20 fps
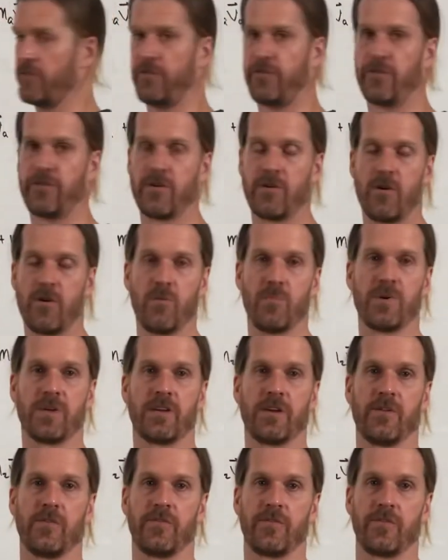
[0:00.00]
0
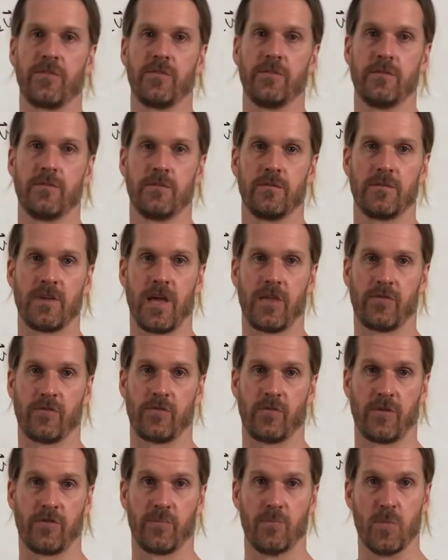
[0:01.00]
because the
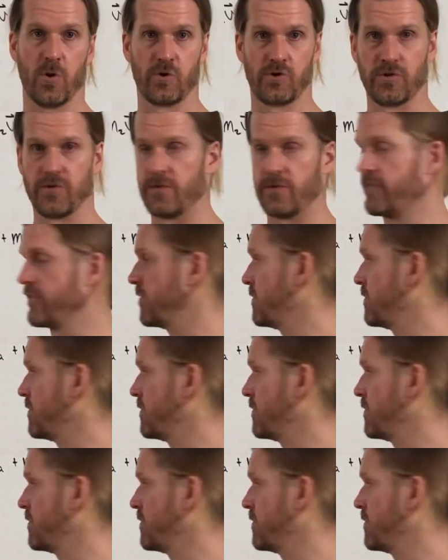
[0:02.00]
astronaut's motionless to